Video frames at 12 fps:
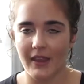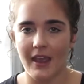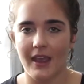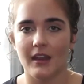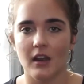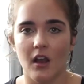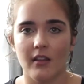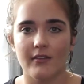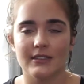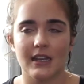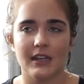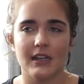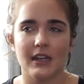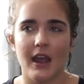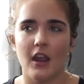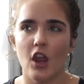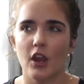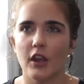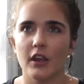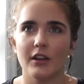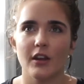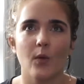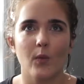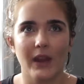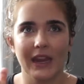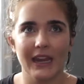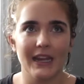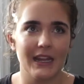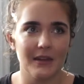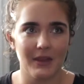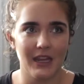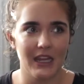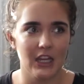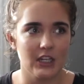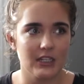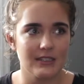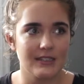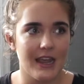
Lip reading: and all of a sudden I heard ringing in my ears,